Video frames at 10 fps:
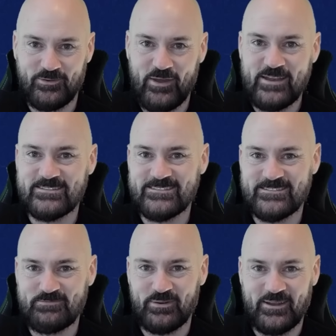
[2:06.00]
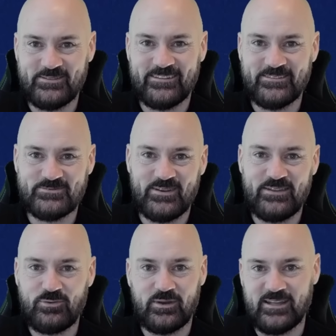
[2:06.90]
agents to put out there as well
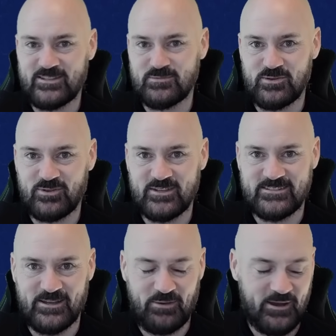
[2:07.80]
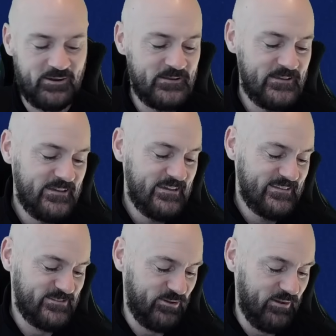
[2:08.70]
if you want to get some interest in your player.
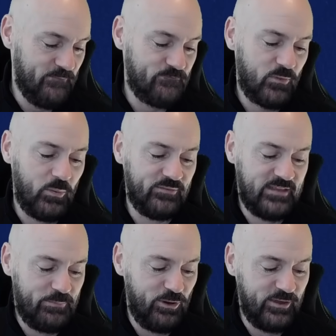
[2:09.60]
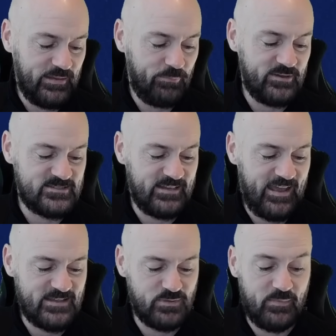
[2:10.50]
So we'll have to keep an eye on that. But as I said, it
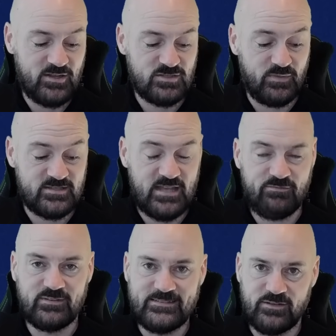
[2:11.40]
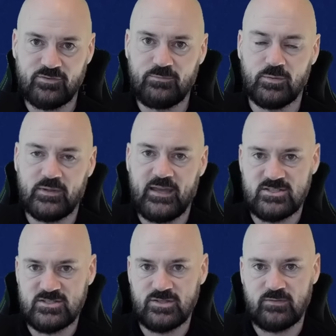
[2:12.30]
has been mentioned by several different
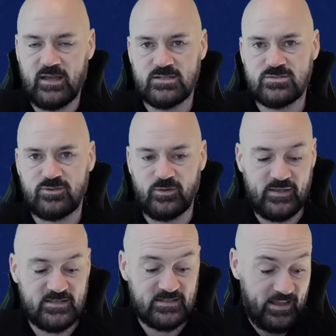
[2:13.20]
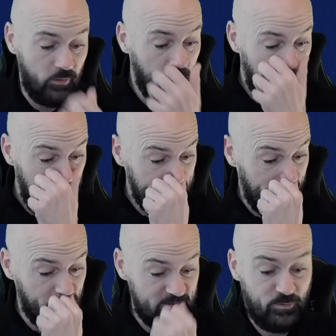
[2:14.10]
publications over the last 3 weeks, and now the
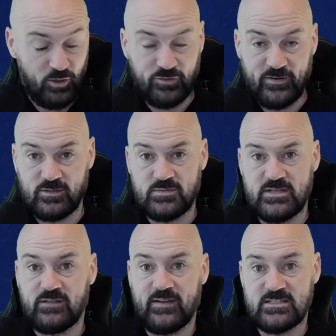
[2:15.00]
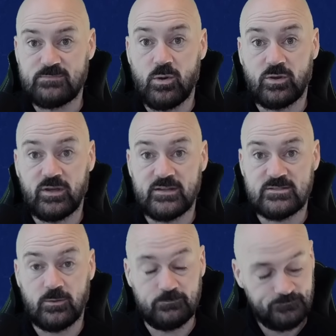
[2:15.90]
Hammarby sporting director himself has spoken on it.
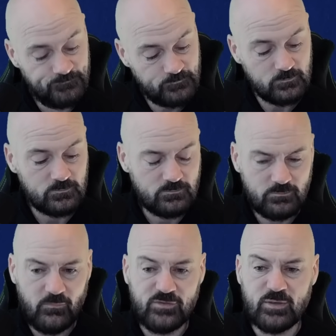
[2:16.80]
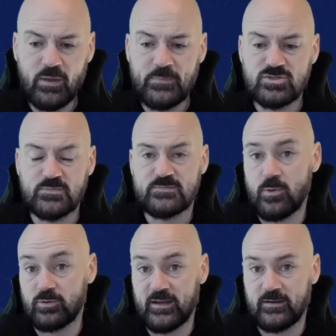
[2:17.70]
So there might be some
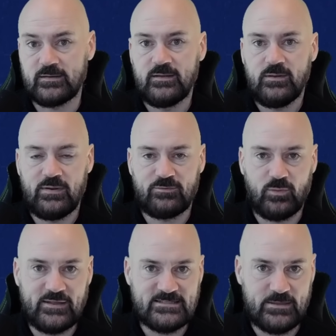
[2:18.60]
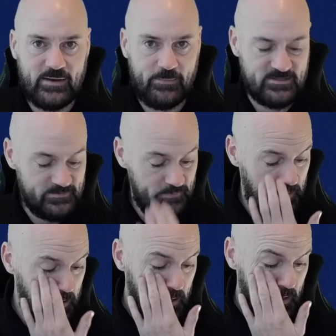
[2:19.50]
smoke there. We'll have to wait and see what happens.
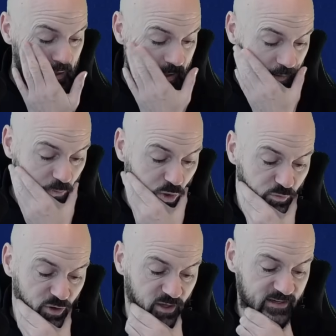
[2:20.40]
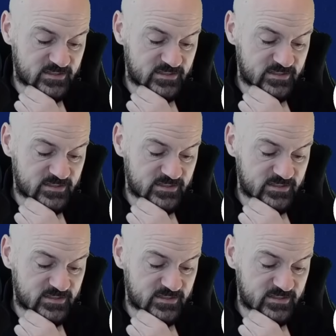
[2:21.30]
Moving on, let's